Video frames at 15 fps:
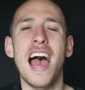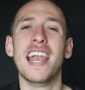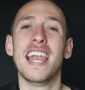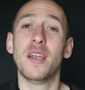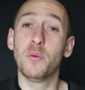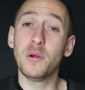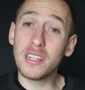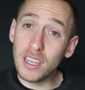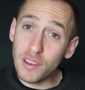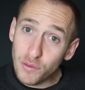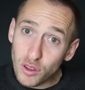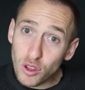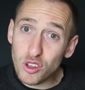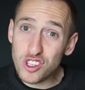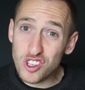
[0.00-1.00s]
And it will give
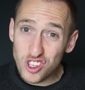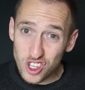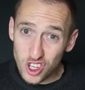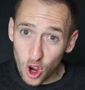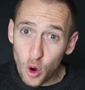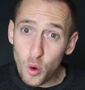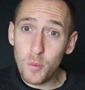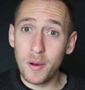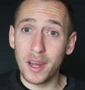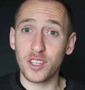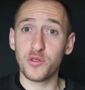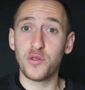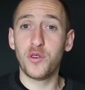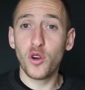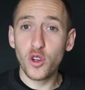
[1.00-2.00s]
you so
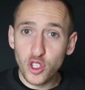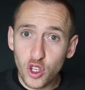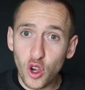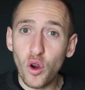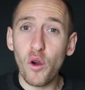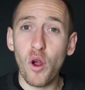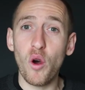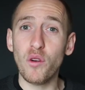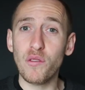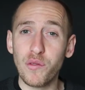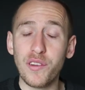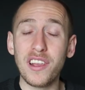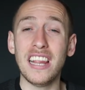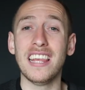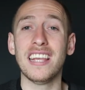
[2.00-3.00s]
much for your own
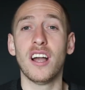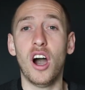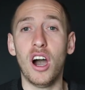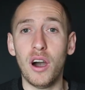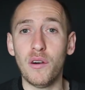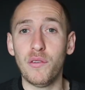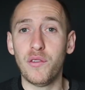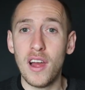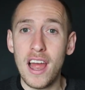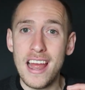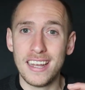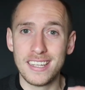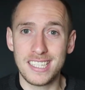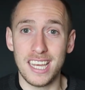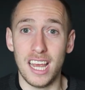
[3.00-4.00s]
feeling of
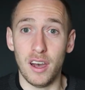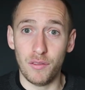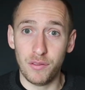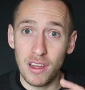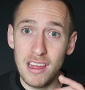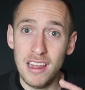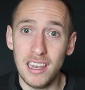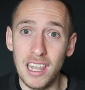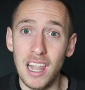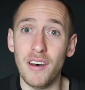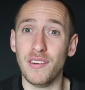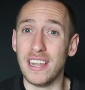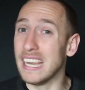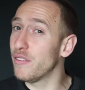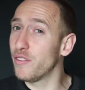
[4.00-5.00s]

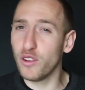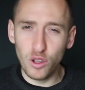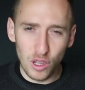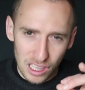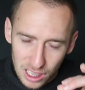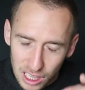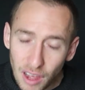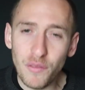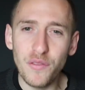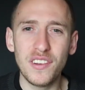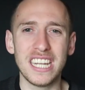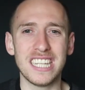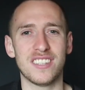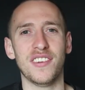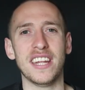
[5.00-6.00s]
self-love. And if you love
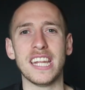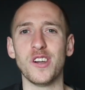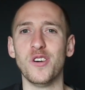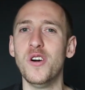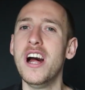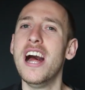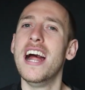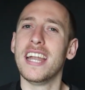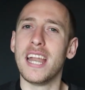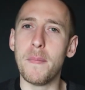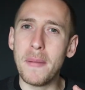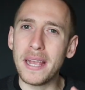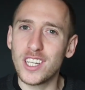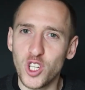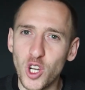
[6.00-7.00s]
this video, then
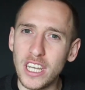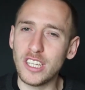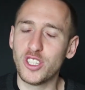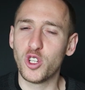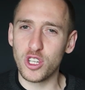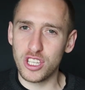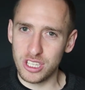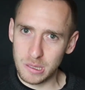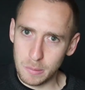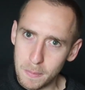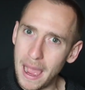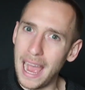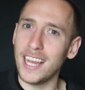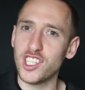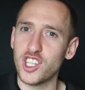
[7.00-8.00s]
make sure that you
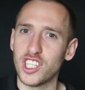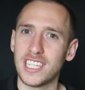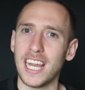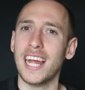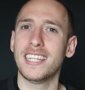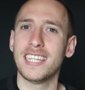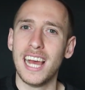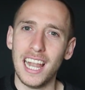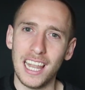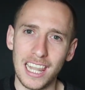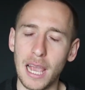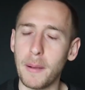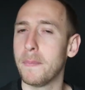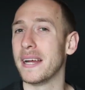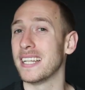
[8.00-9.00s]
smash that
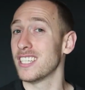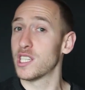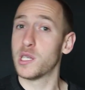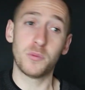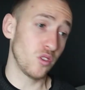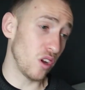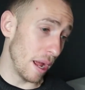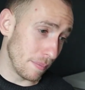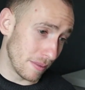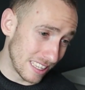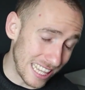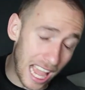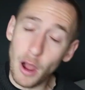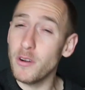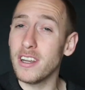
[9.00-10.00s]
like button, subscribe
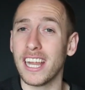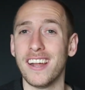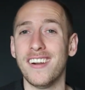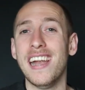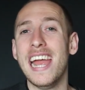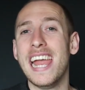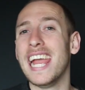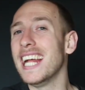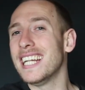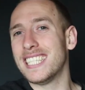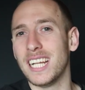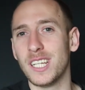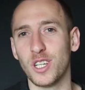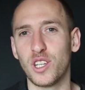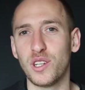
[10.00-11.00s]
down there, hit
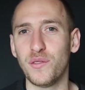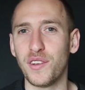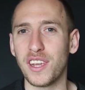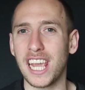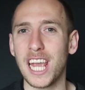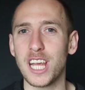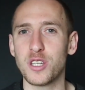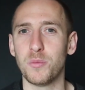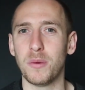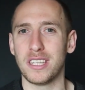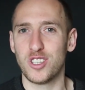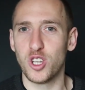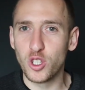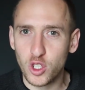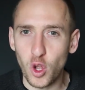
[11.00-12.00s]
that notification bell
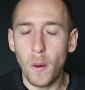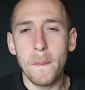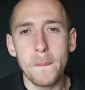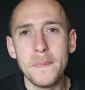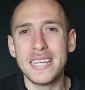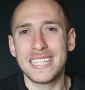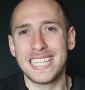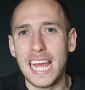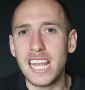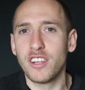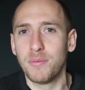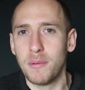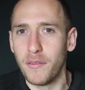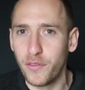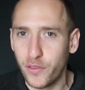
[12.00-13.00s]
so you don't miss any
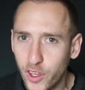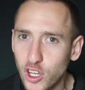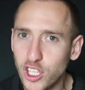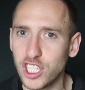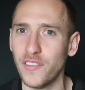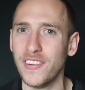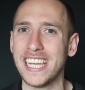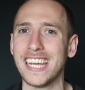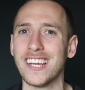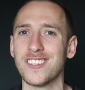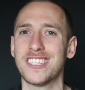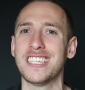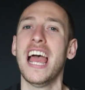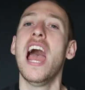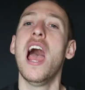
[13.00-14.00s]
of my future
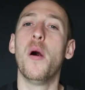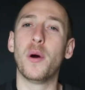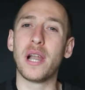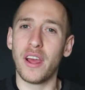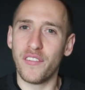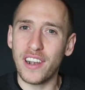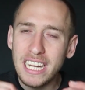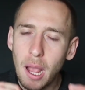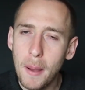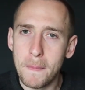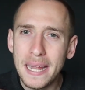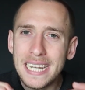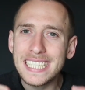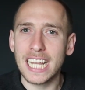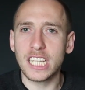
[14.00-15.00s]
videos. What I
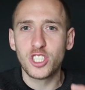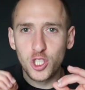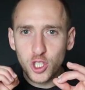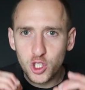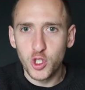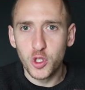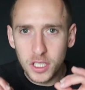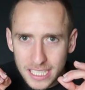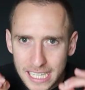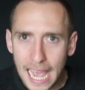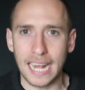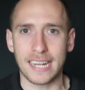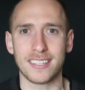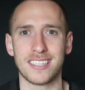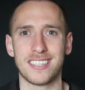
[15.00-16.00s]
recommend that you do
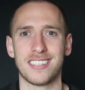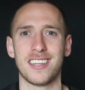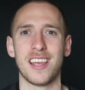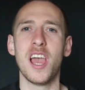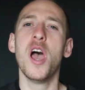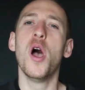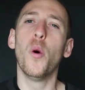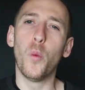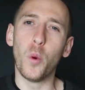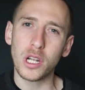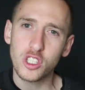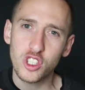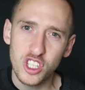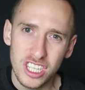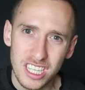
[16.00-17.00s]
next,
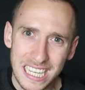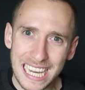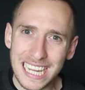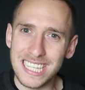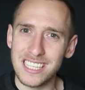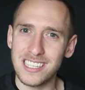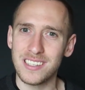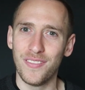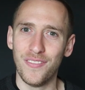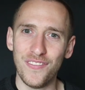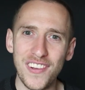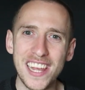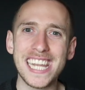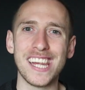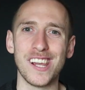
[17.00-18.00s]
watch this
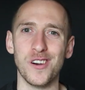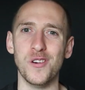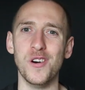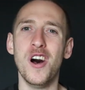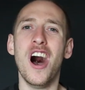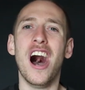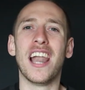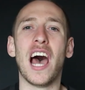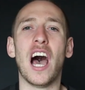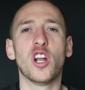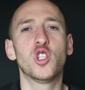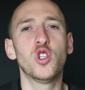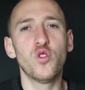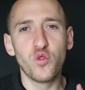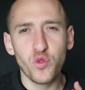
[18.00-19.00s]
video on how
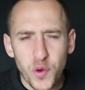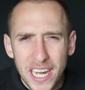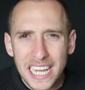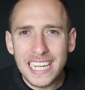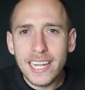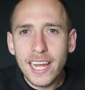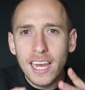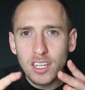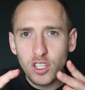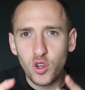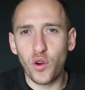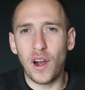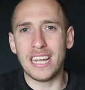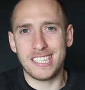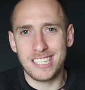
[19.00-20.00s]
to really
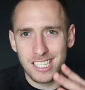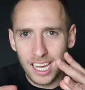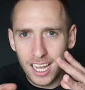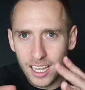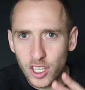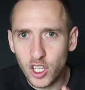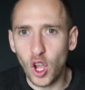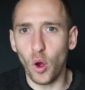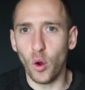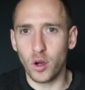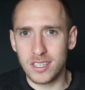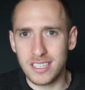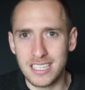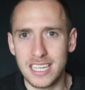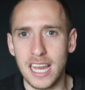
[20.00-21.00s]
trust
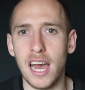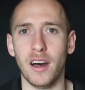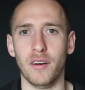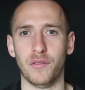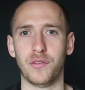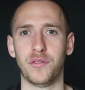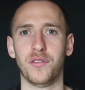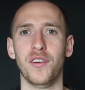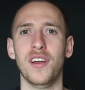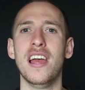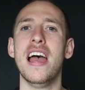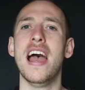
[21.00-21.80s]
yourself.